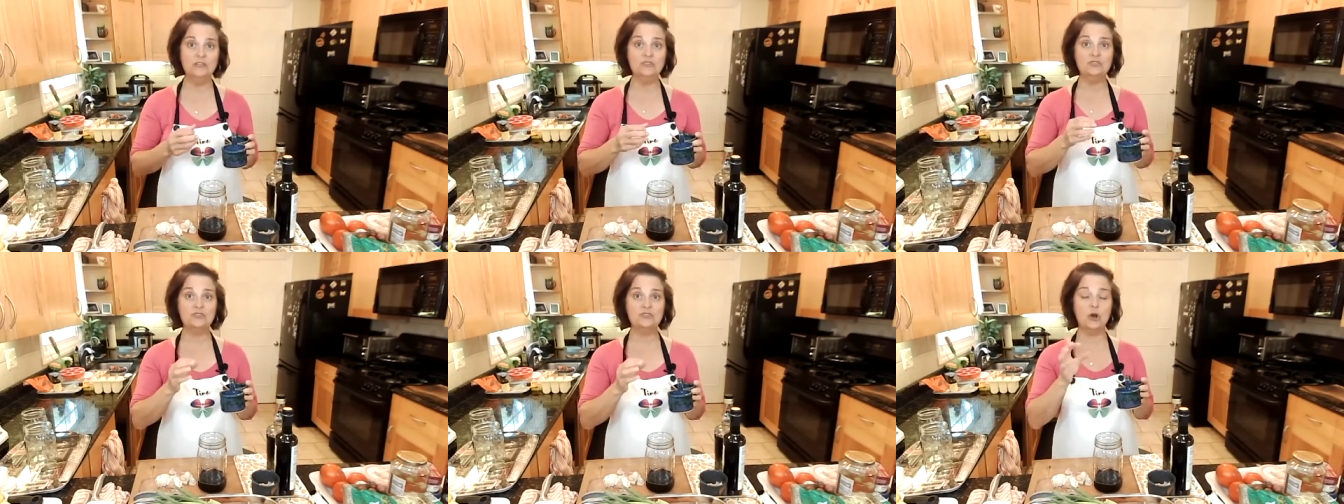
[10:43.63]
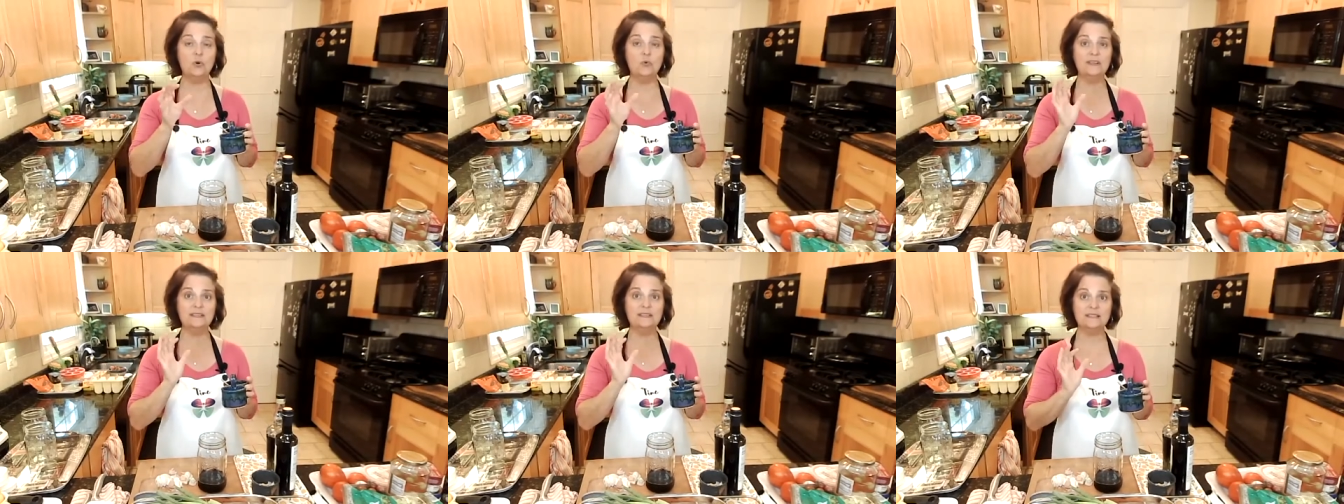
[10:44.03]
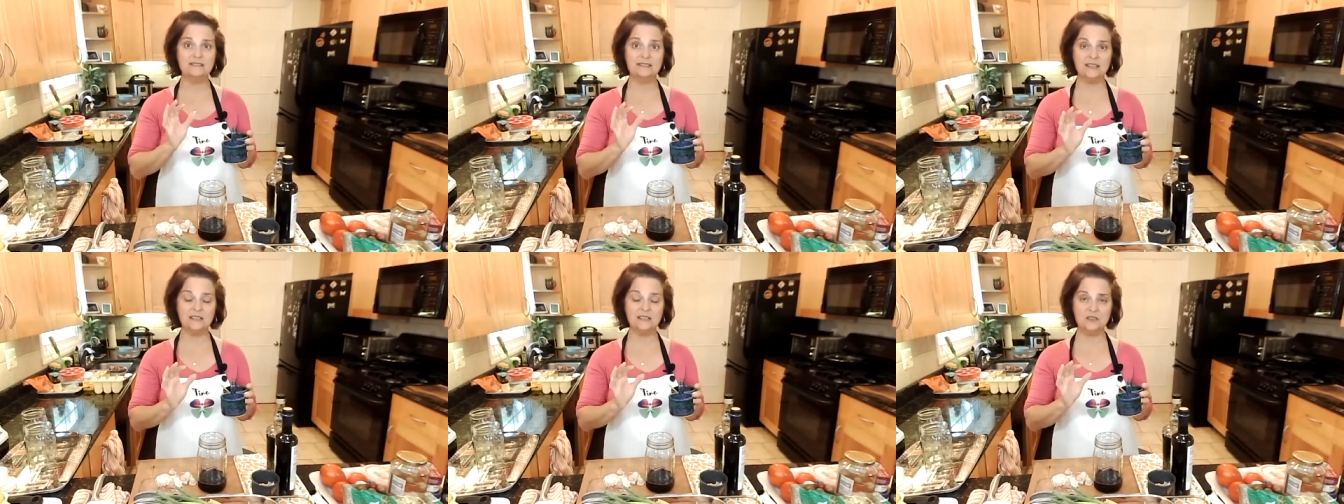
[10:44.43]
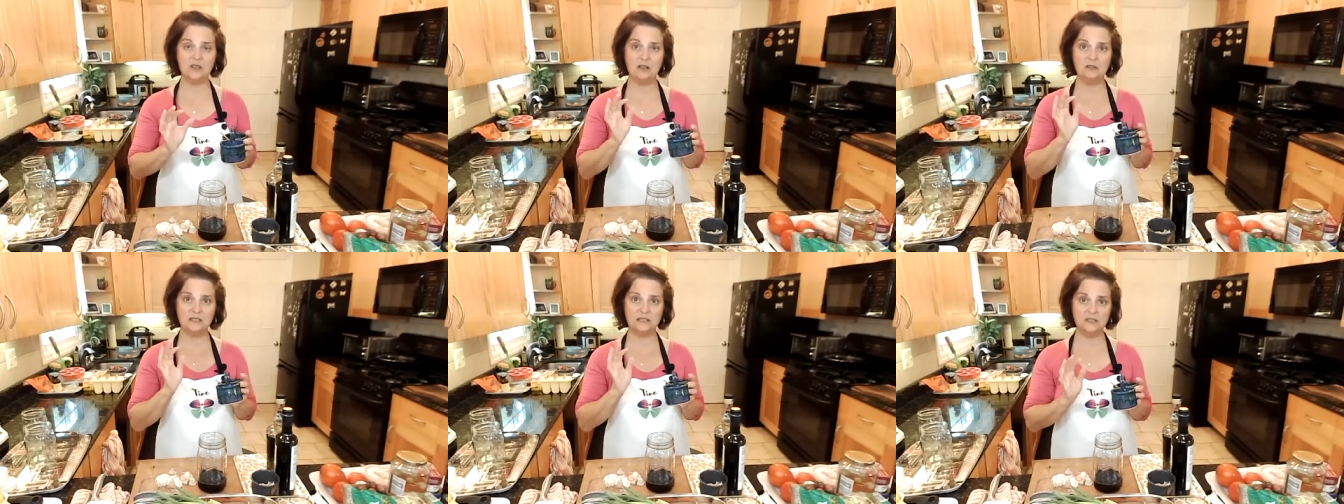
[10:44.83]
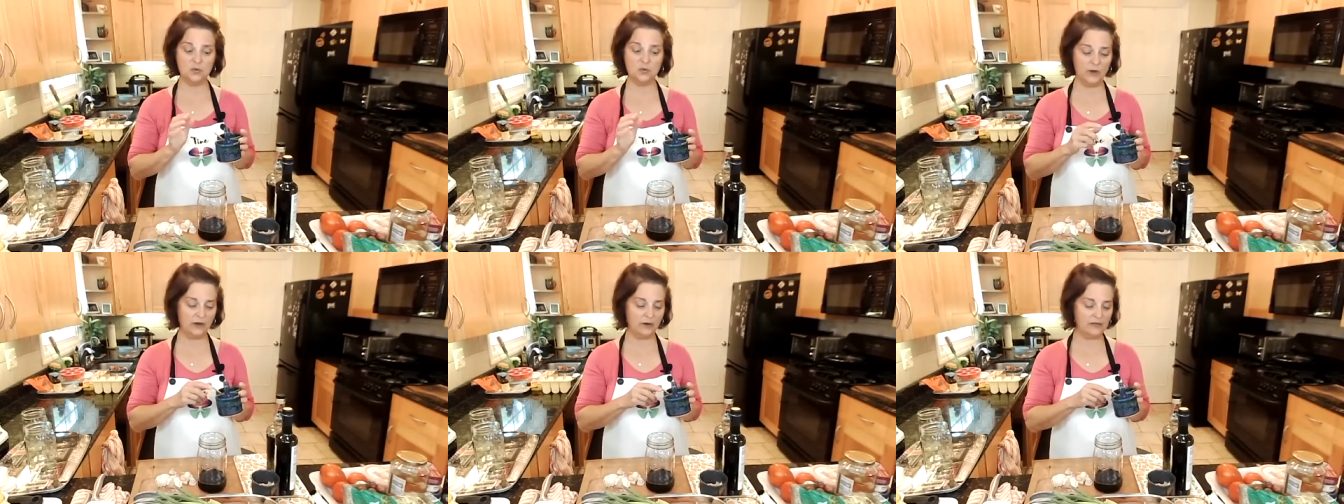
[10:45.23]
So sea salt is
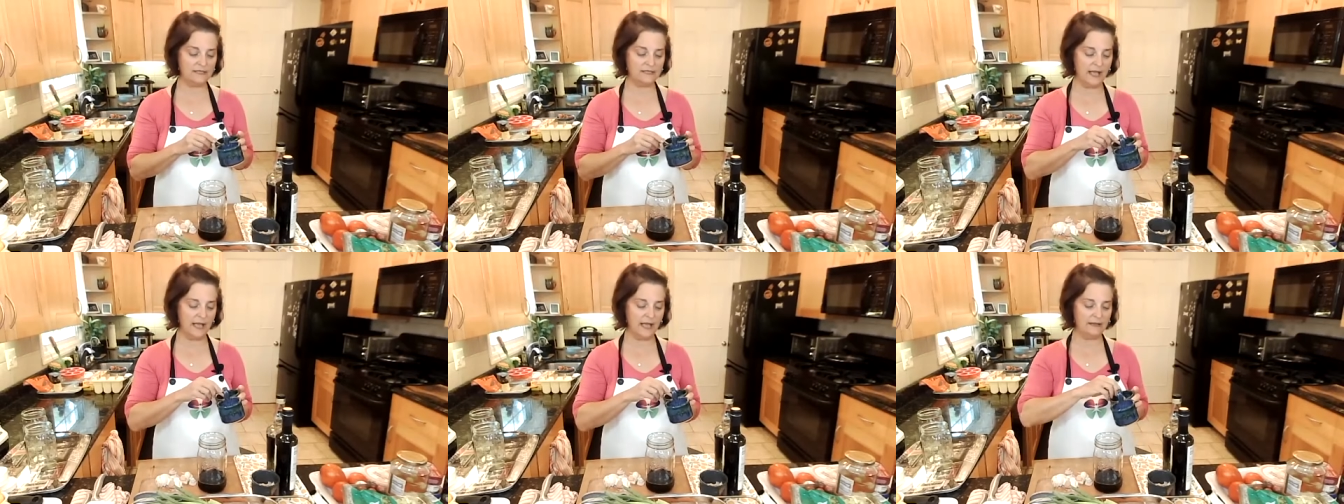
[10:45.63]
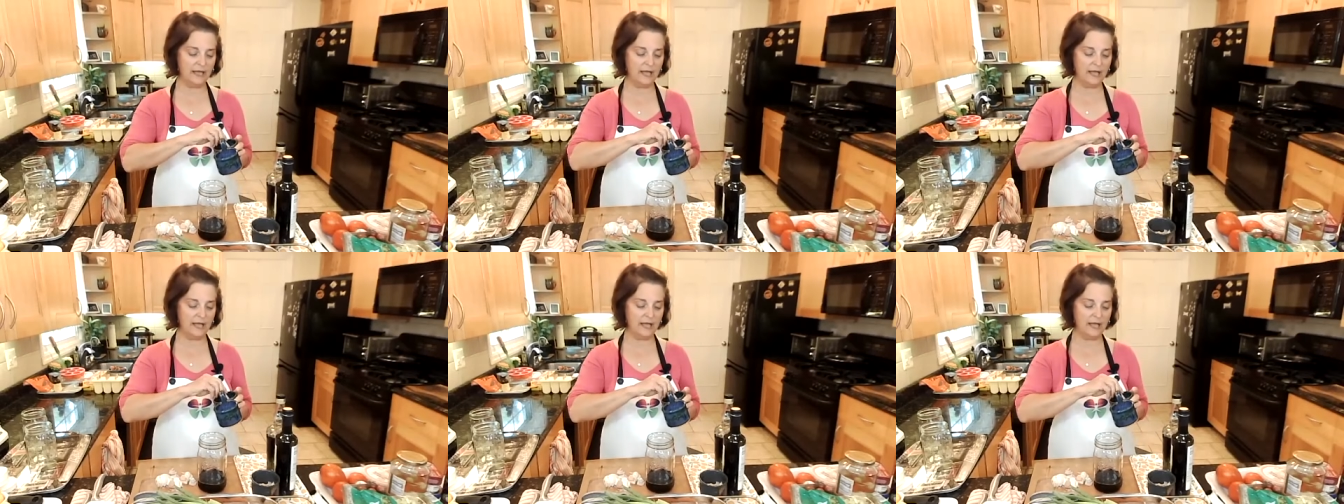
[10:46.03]
where it's at.